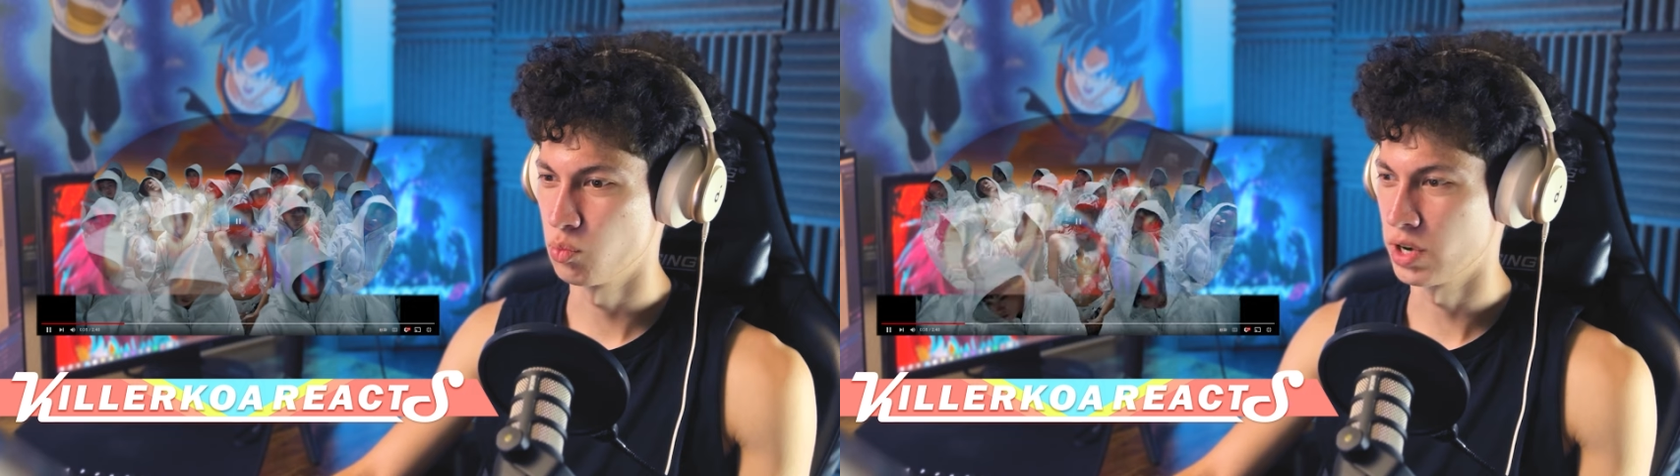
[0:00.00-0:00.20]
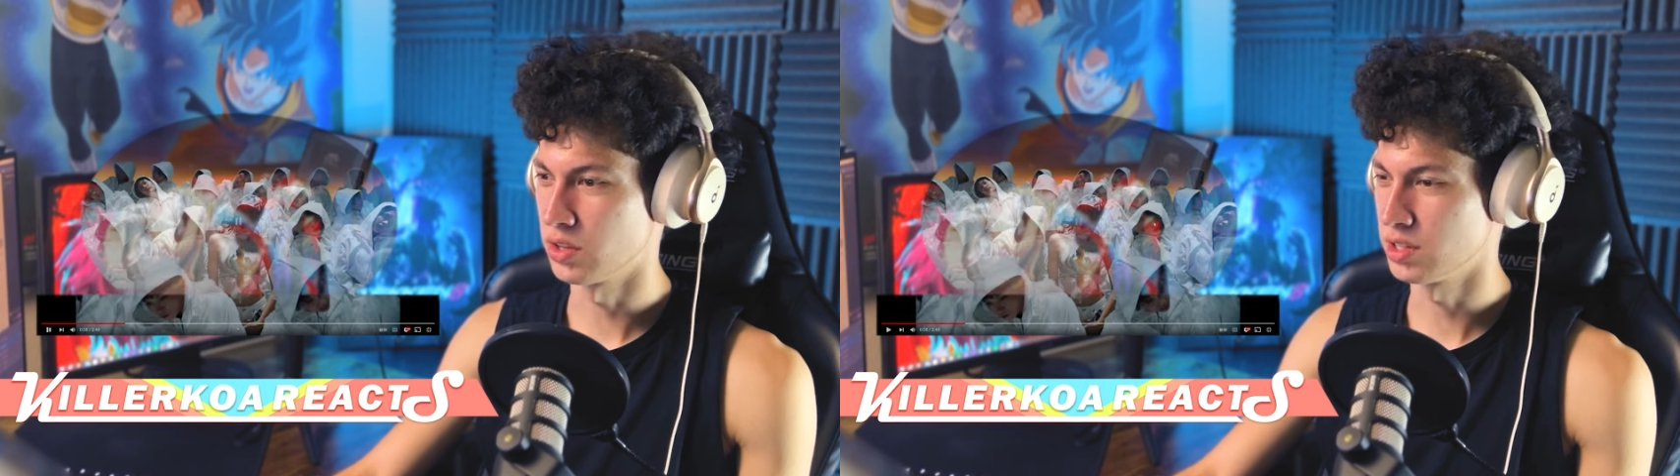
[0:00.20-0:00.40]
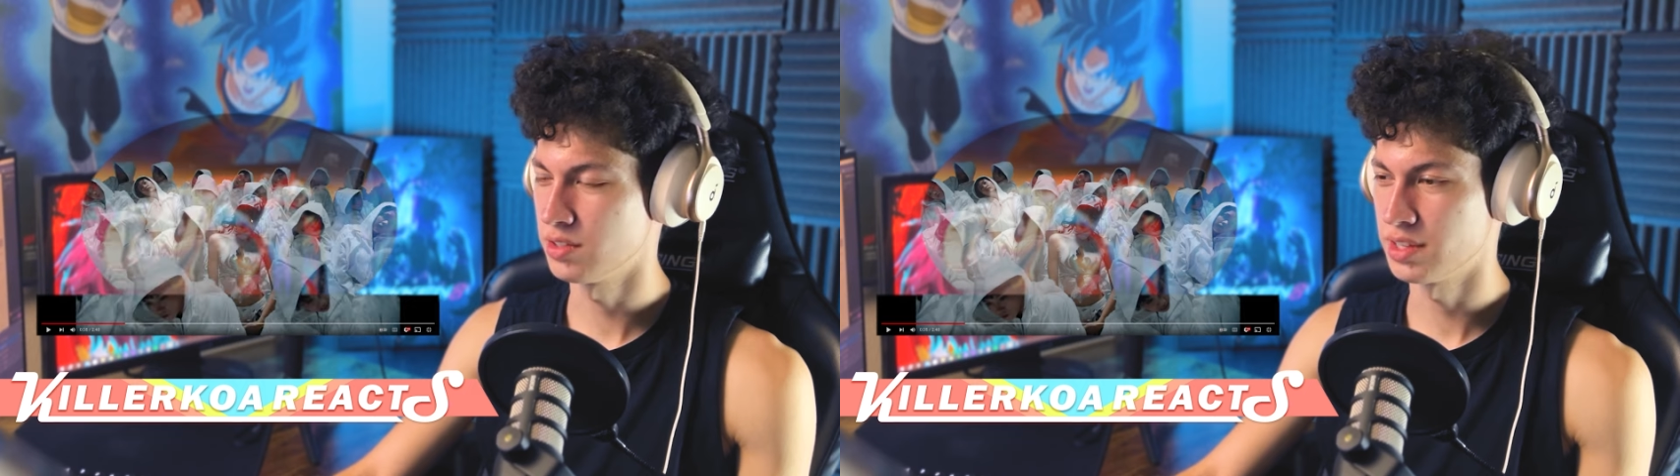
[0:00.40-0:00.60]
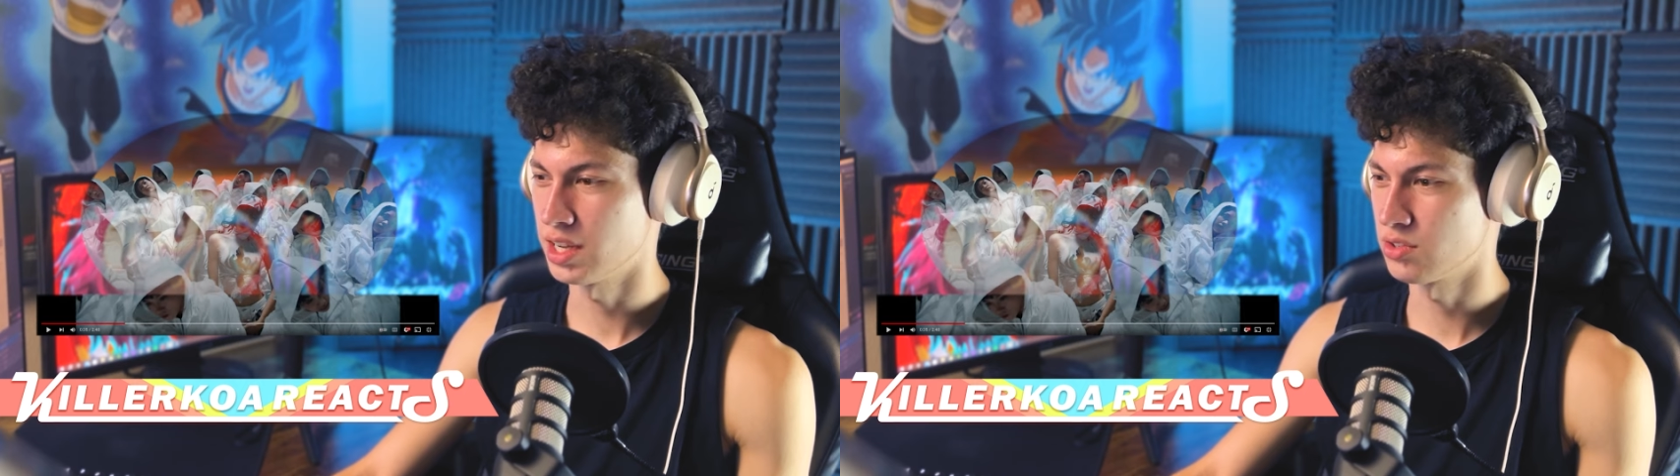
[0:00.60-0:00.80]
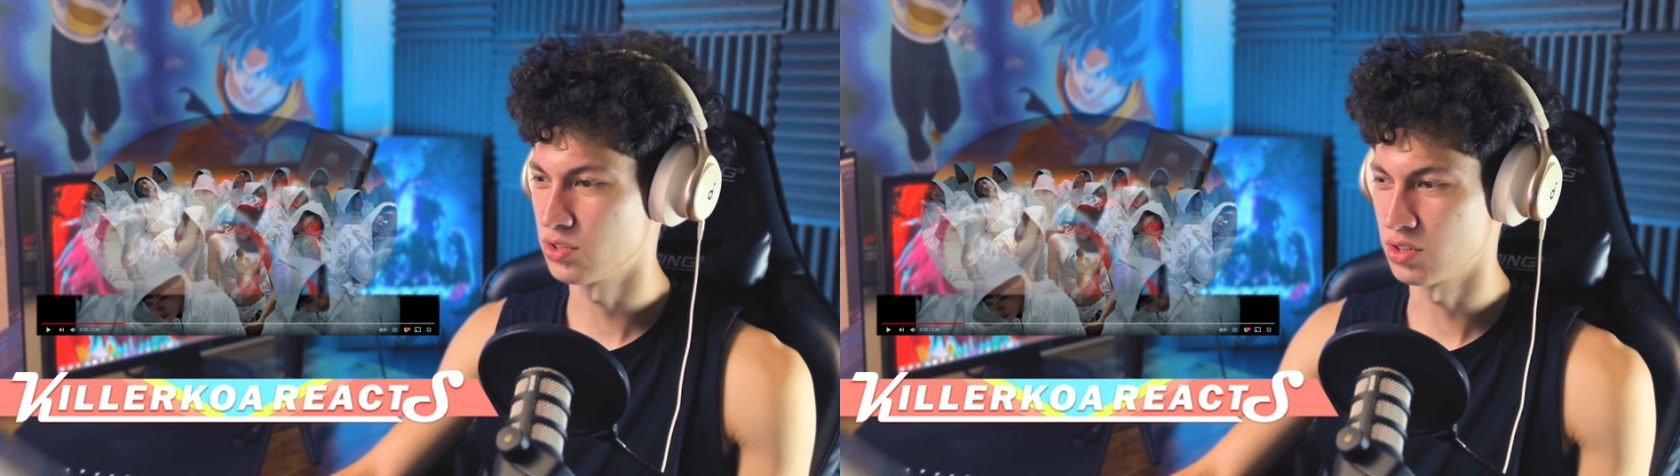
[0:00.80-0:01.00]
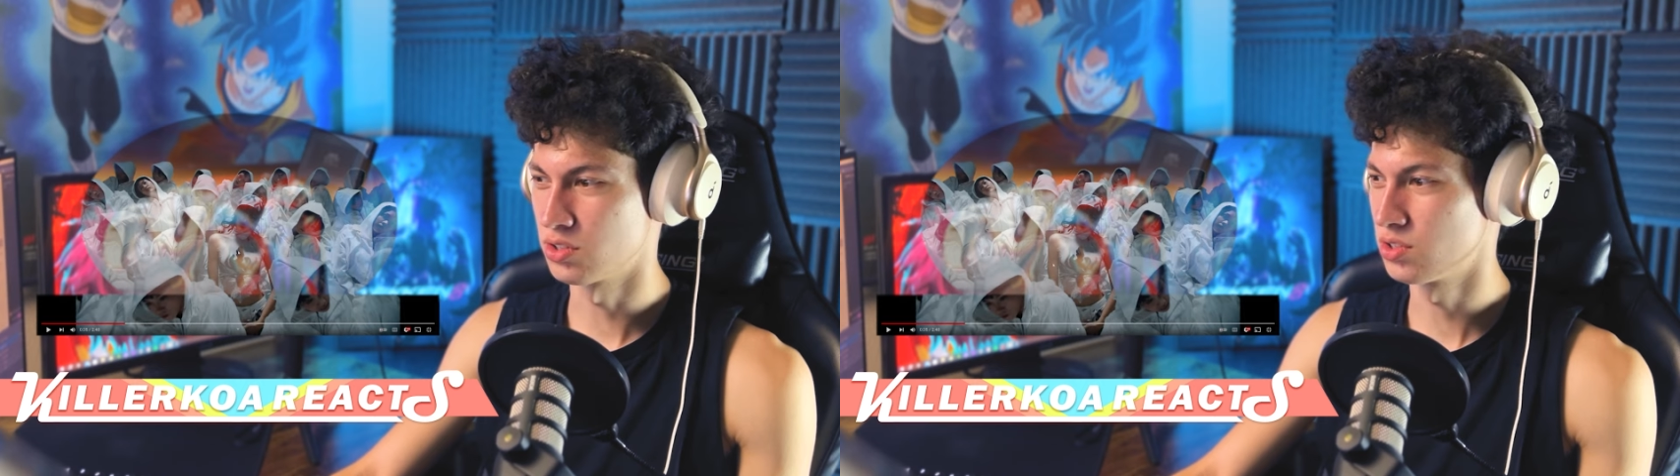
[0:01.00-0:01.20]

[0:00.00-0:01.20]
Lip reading: Wow, these dancers are